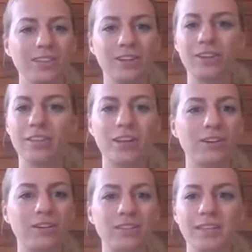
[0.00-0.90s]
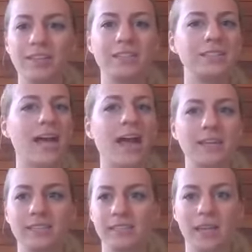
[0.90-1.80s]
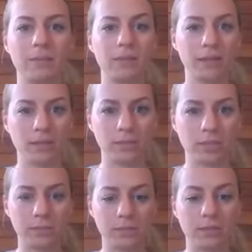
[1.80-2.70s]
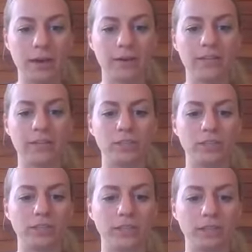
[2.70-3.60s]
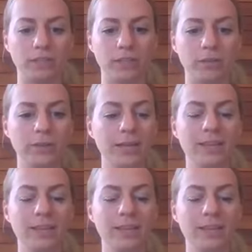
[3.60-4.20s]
they're the exact same in terms of the amount of energy that they give you.